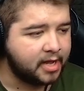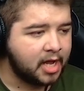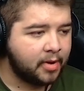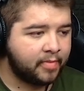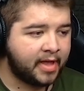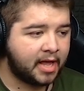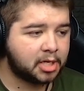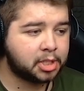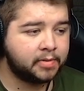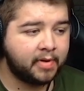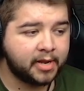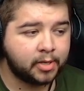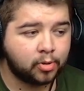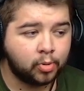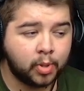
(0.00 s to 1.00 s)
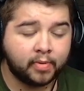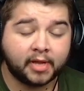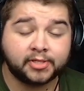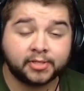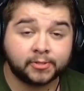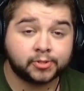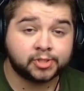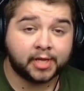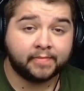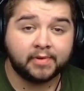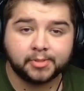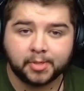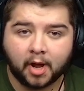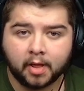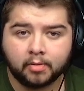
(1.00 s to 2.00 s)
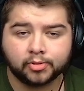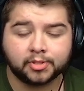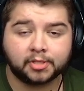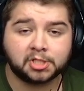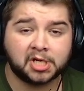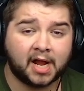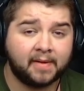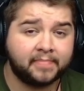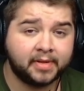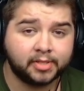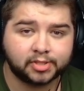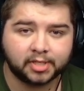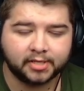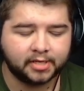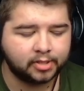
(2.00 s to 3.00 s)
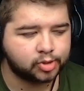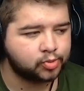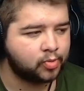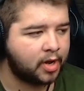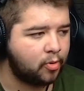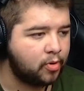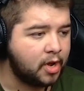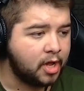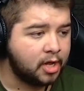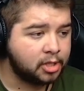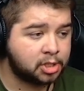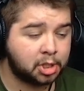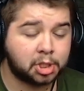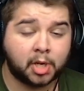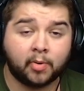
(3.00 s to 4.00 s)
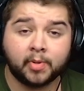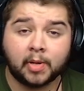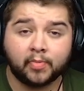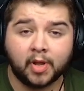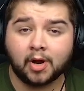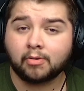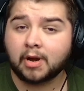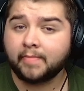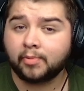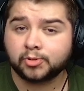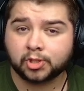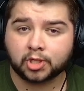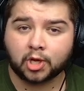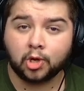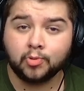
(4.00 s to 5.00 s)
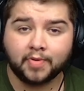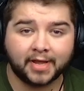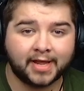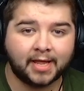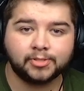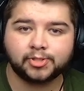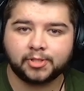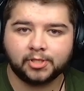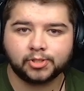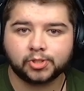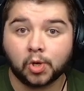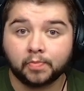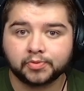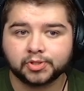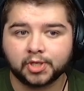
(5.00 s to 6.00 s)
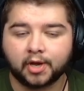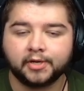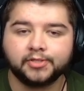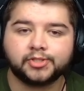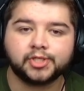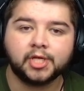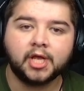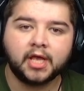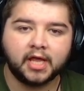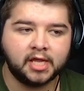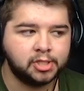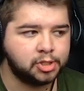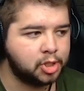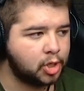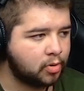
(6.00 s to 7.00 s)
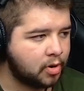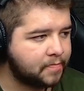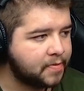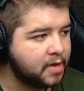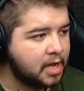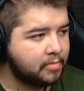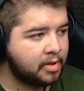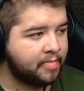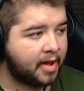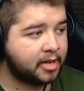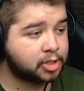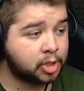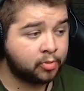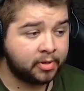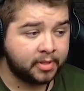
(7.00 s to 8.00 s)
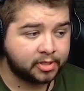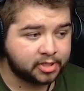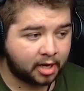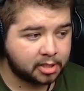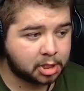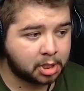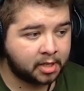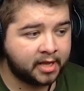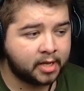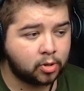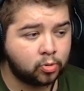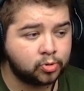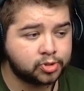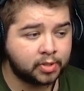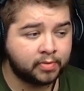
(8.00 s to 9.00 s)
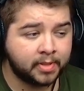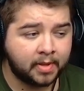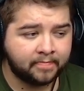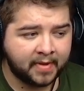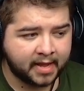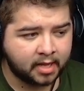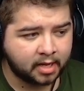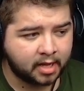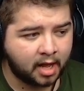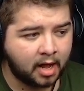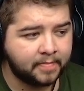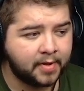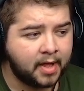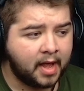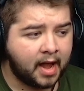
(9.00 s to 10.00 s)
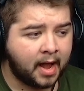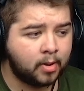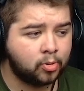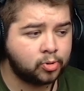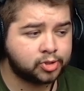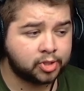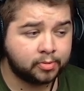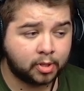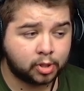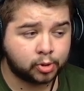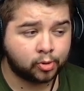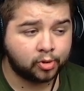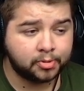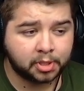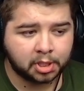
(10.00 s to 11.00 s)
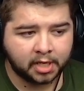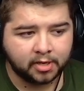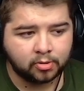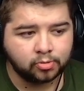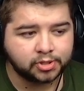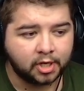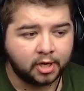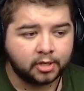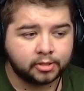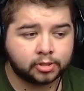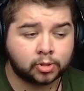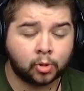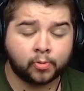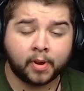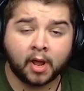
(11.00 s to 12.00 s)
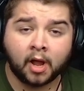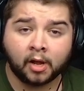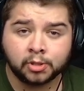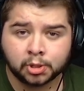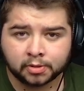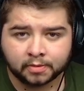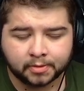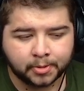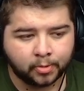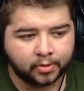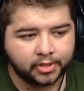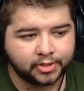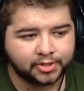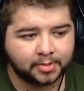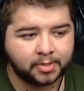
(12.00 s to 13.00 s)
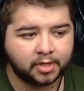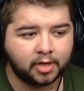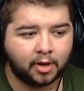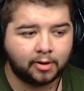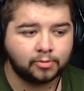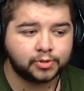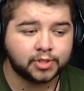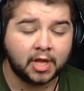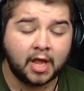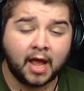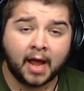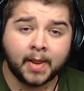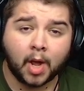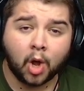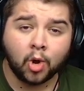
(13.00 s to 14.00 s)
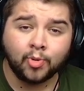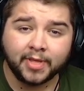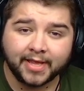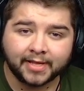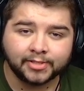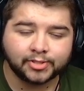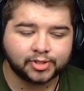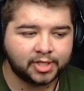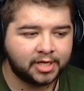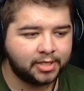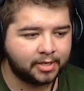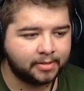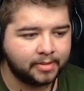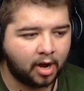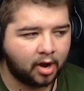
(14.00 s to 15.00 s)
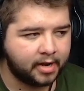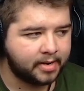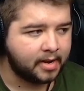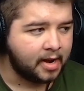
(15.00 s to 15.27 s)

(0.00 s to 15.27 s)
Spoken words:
We actually made it all the way to the semi-finals of the Champions League as well, just showing that we are able to cope against these top sides in Europe. We managed to win the Dutch League, also won the Becker Cup, and also the Cruyff Shield, scoring 147 goals and only conceding 9.